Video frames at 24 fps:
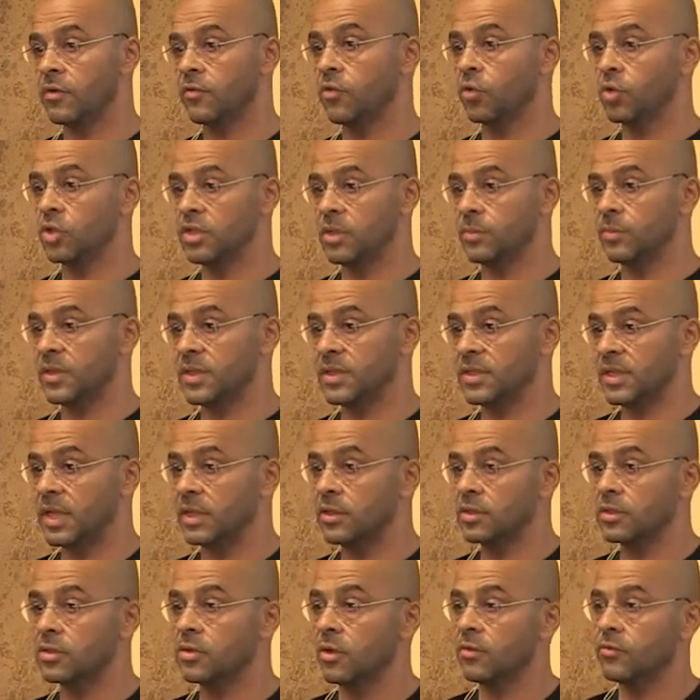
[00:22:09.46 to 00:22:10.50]

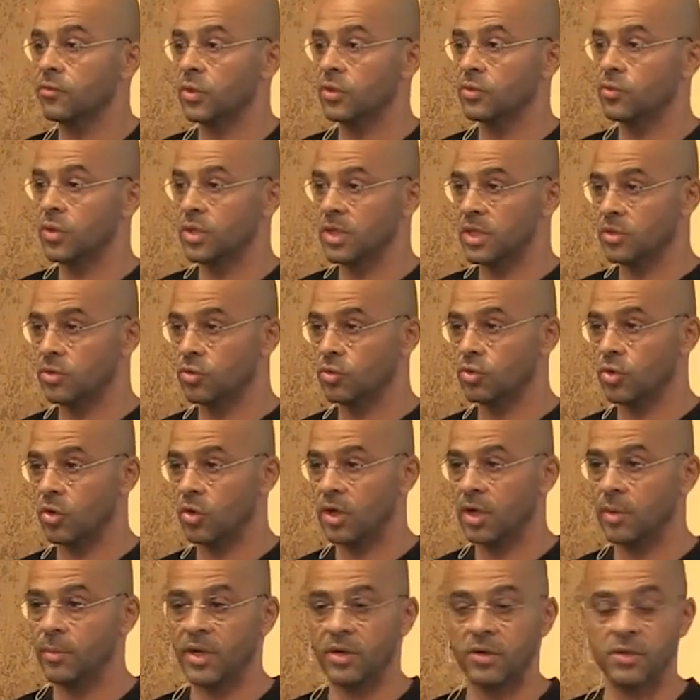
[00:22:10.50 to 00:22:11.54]
40% of what we need to
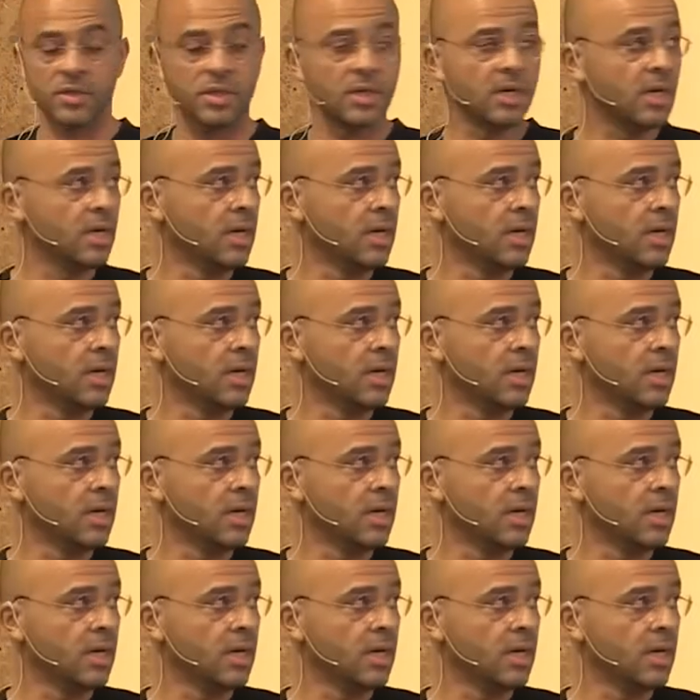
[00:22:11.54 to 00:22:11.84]
talk about.